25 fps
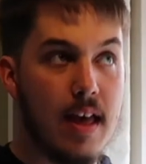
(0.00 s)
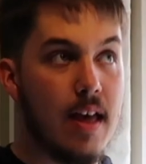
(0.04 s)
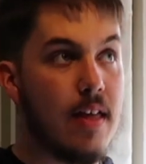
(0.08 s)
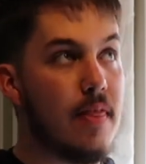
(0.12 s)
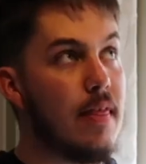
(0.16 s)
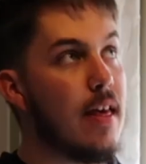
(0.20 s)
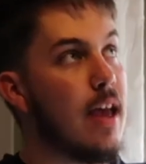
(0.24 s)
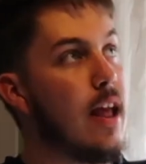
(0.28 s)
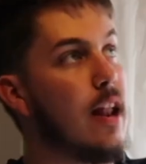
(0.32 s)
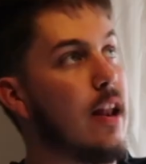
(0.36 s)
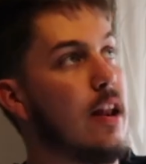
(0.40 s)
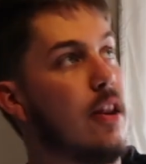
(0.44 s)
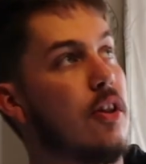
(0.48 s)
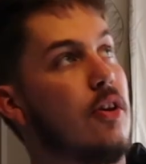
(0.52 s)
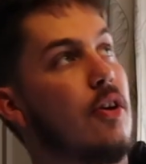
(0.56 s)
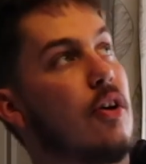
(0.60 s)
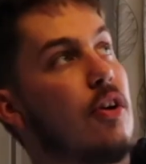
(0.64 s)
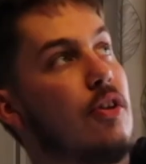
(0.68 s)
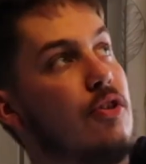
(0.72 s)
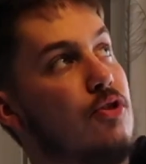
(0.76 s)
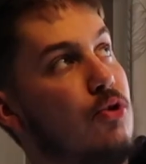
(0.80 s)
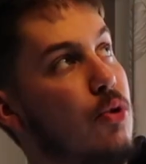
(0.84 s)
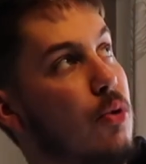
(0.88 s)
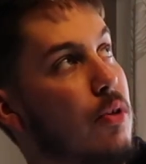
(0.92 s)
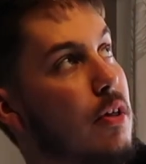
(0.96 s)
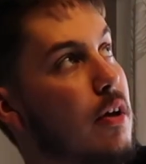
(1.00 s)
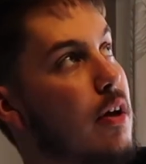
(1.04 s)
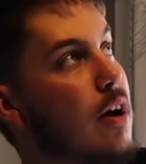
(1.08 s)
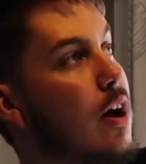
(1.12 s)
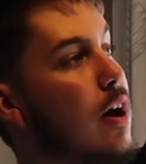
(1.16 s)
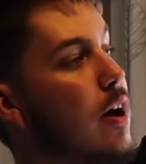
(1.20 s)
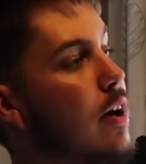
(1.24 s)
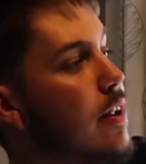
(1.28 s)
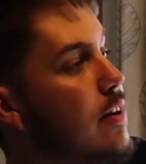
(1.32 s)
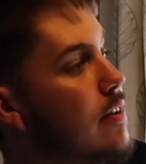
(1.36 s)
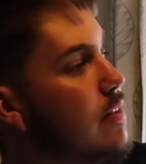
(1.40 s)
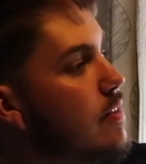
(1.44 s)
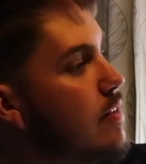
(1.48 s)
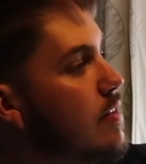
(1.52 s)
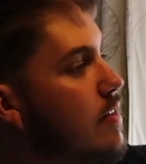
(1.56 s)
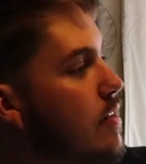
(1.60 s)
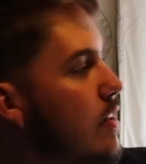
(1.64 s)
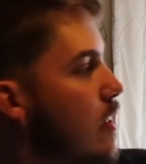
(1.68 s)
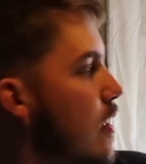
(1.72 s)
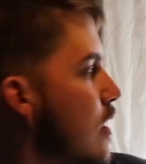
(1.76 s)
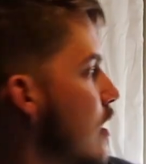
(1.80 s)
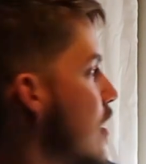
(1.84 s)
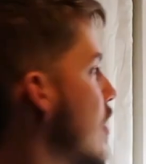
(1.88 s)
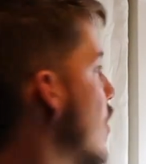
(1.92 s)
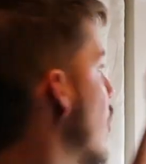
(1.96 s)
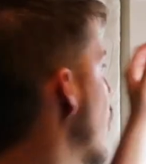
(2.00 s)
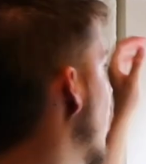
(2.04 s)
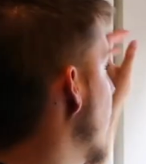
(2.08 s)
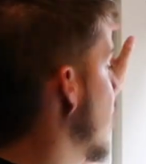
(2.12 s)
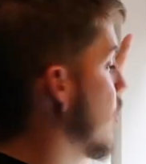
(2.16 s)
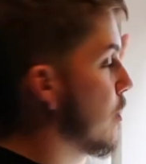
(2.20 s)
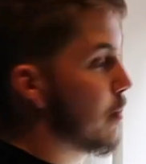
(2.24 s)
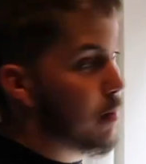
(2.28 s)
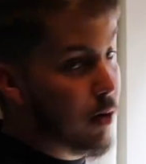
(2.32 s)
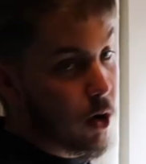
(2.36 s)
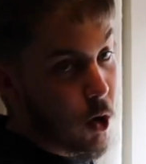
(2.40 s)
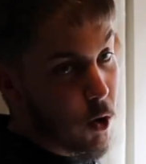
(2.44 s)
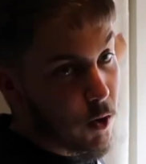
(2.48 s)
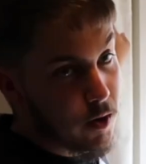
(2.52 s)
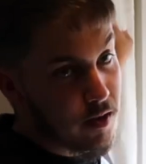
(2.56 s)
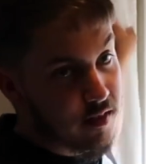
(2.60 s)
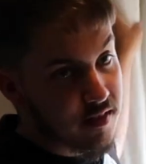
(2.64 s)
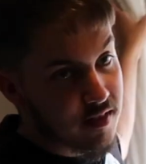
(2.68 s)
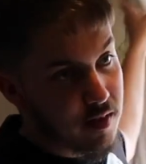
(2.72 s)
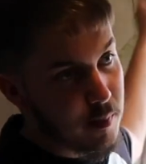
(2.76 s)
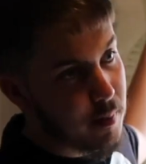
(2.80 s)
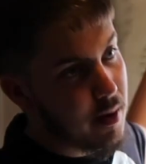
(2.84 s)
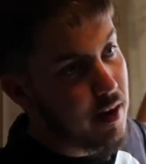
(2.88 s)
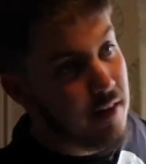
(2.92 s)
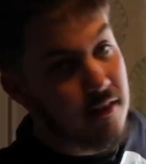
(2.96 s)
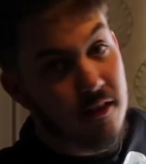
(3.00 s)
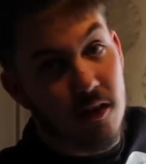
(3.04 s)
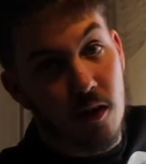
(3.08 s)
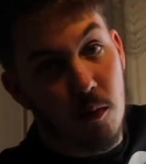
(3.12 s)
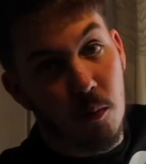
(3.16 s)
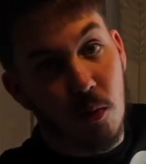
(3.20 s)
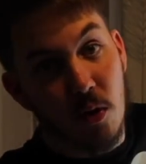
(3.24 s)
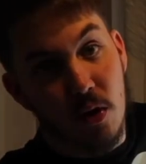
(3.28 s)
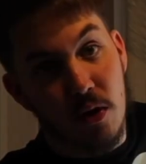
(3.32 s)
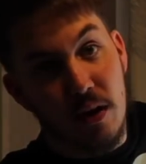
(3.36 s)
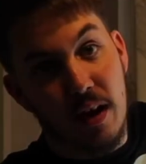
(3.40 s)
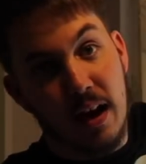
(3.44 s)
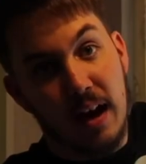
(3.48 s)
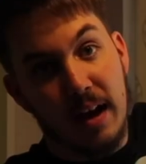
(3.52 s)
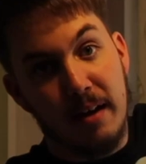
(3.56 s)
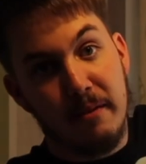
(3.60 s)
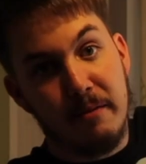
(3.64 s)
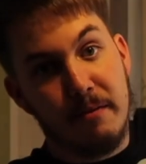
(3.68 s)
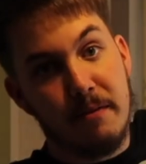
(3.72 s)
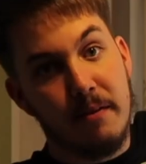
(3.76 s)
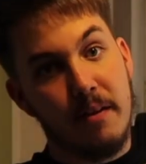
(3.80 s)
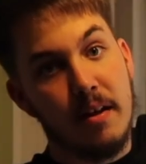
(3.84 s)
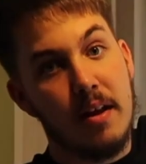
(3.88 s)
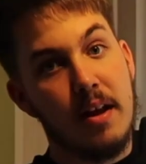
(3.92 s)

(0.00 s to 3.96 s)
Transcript: then you can draw the curtains or the blinds depending on what you have.